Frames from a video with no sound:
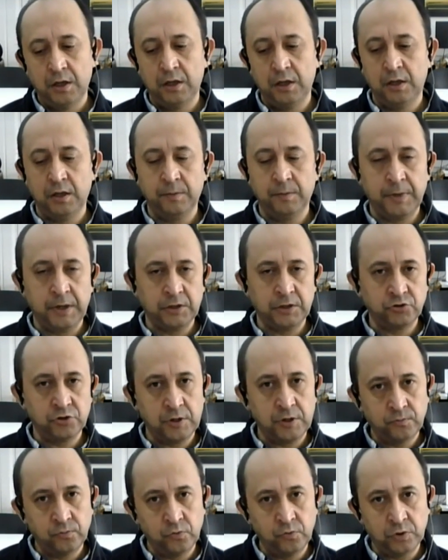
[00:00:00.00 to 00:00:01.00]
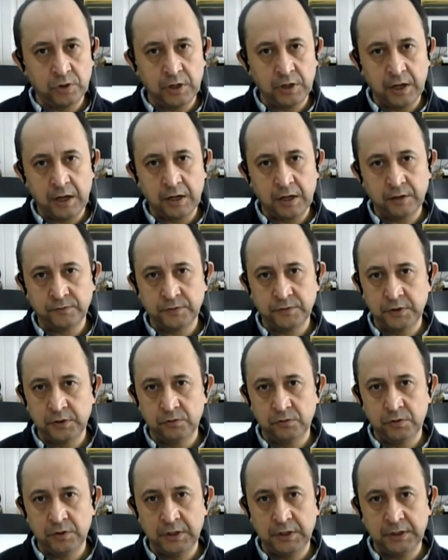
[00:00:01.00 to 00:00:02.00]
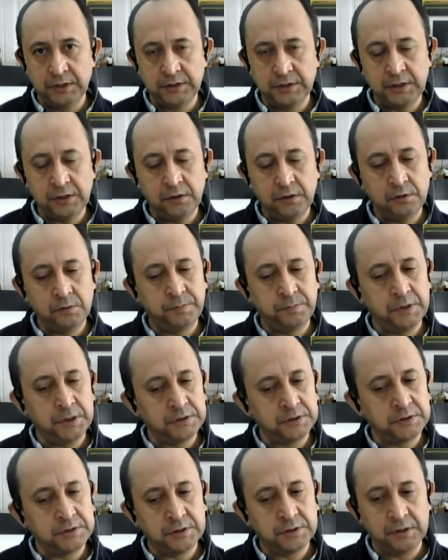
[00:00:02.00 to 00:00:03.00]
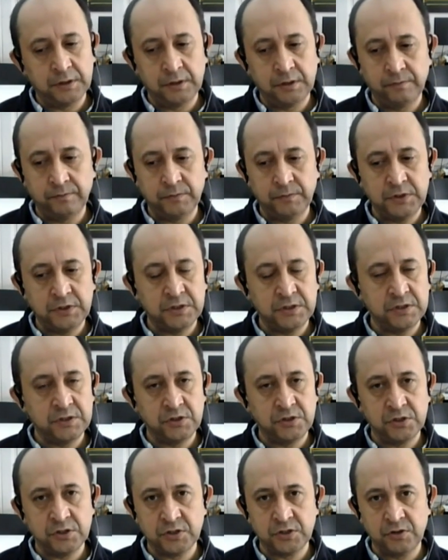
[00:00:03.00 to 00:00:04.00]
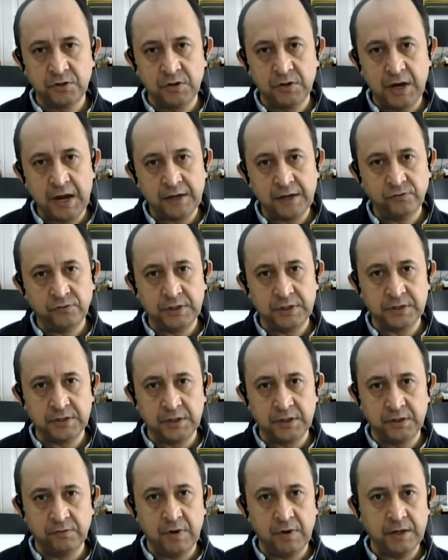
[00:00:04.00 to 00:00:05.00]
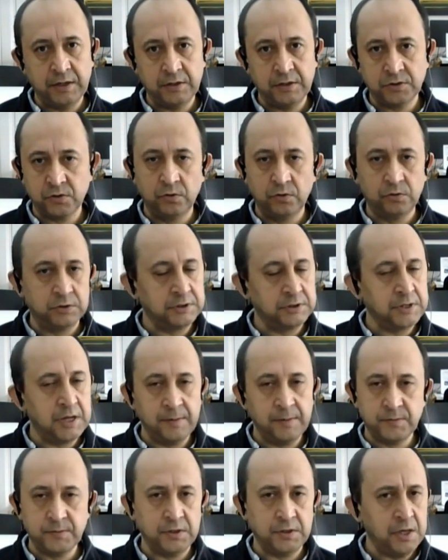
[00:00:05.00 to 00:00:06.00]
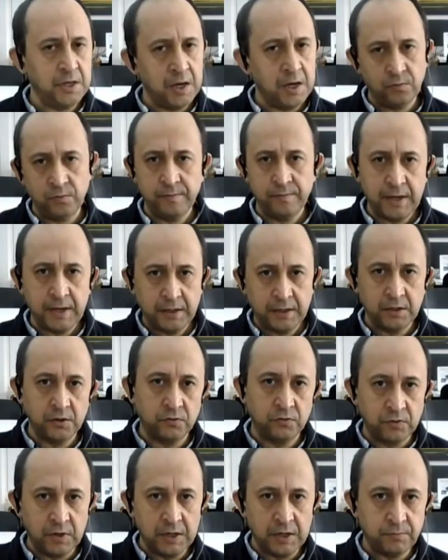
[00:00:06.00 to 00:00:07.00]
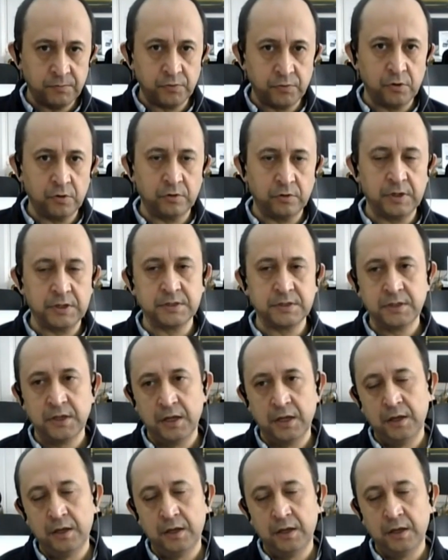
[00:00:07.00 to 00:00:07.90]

uh, by Trump walking out of the nuclear deal. But um, this is just theatrics. The Iranians all the time say, yeah, we're making great progress.